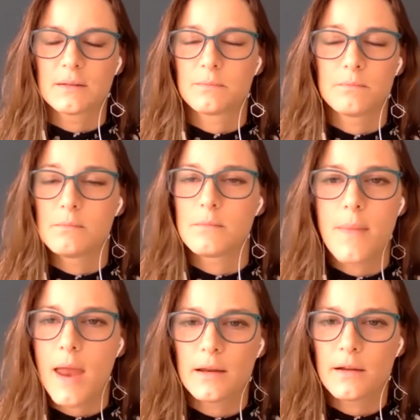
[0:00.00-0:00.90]

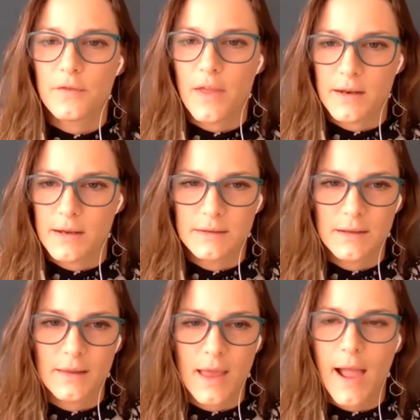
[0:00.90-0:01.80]
many of the needs
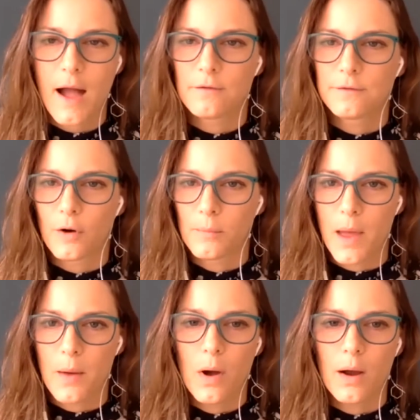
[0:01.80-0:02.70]
that they have from
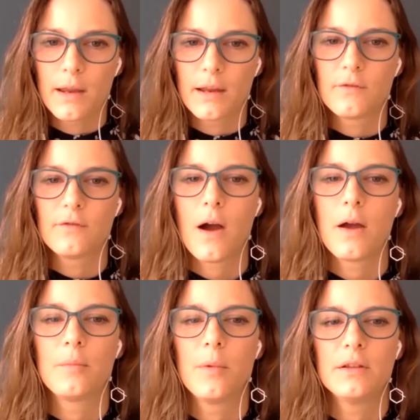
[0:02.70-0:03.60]
their working
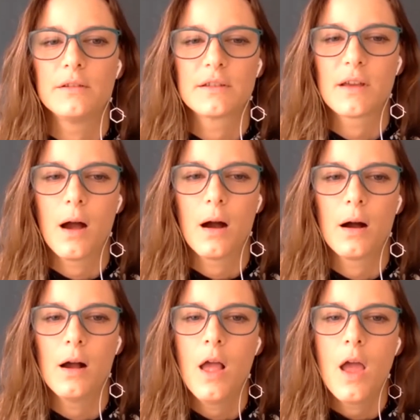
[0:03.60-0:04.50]
environment are